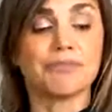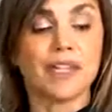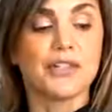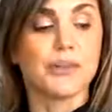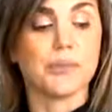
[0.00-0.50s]

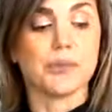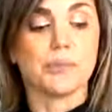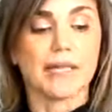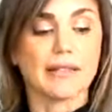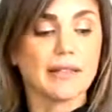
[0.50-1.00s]
to
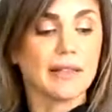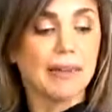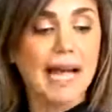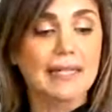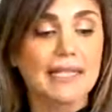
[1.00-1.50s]
make a little
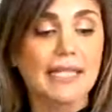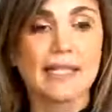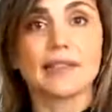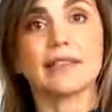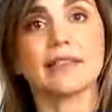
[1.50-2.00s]
basket,
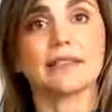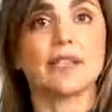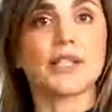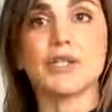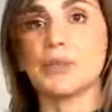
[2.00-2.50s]
deliver
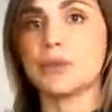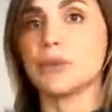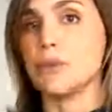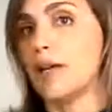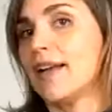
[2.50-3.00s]
it
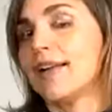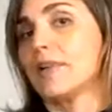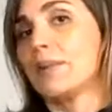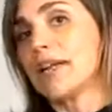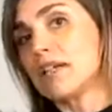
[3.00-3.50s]
to
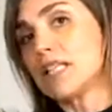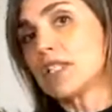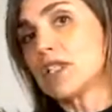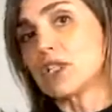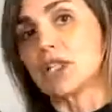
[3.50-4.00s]
your
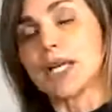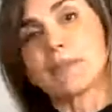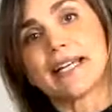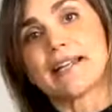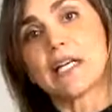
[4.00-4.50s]
parents, your
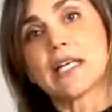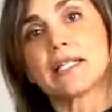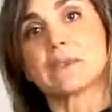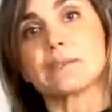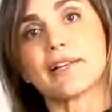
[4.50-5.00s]

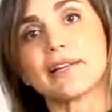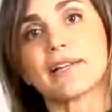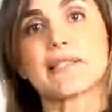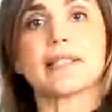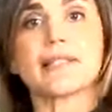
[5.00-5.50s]
grandparents, your
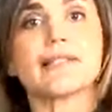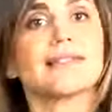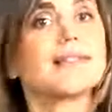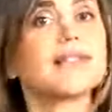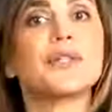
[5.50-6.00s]
brothers,
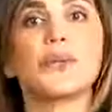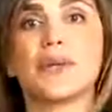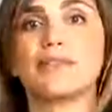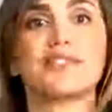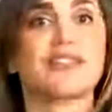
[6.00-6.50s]
sisters,
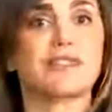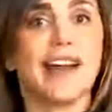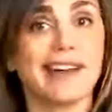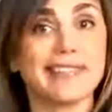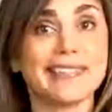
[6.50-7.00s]
whoever's
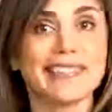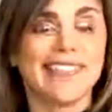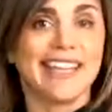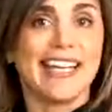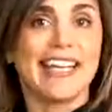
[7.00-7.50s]
around,
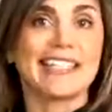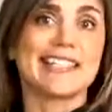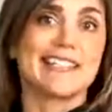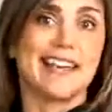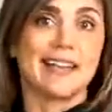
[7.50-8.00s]

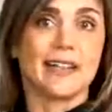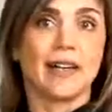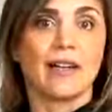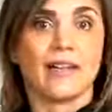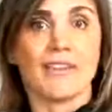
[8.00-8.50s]
instead
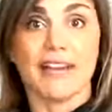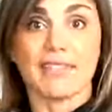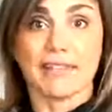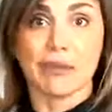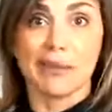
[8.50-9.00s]
of having
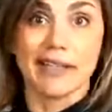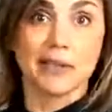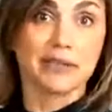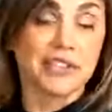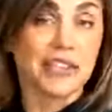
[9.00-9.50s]
everybody
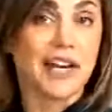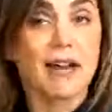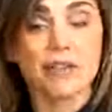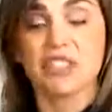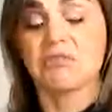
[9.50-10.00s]
over to your
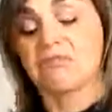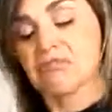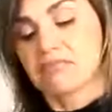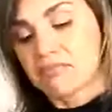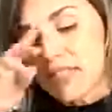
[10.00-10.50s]
house.
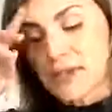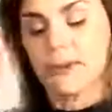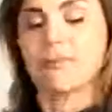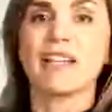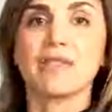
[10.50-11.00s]

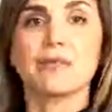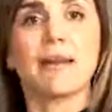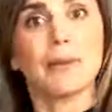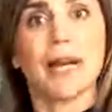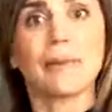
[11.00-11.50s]
It's
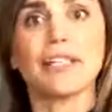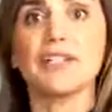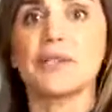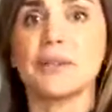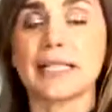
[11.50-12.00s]
probably what I'm going to
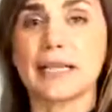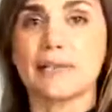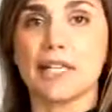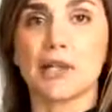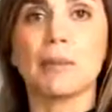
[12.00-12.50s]
do, except
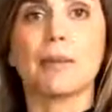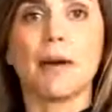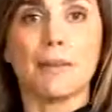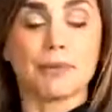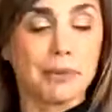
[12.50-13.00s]
I know my
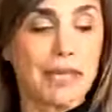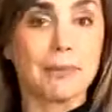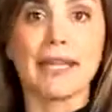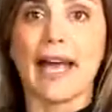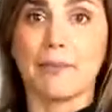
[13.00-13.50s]
mom's bringing
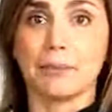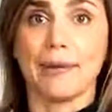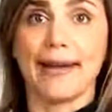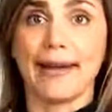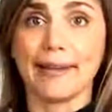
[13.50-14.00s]
me apple
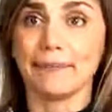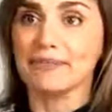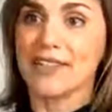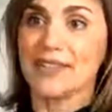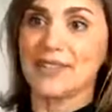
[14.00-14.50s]
pie.
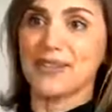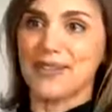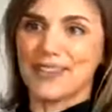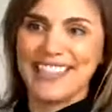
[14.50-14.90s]
So